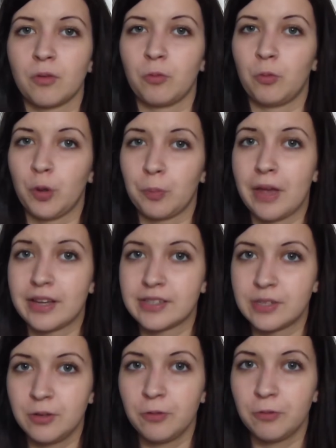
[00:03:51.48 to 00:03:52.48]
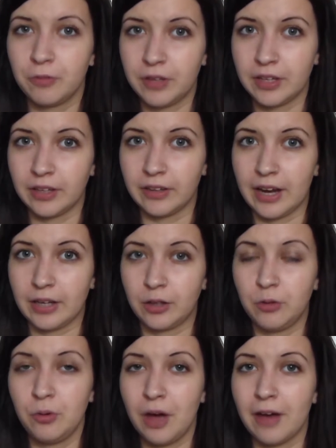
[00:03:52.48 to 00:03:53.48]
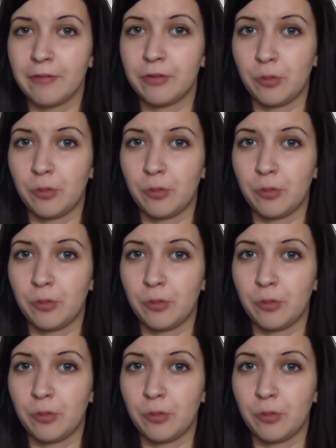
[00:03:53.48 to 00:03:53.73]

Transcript: what makes you feel that you have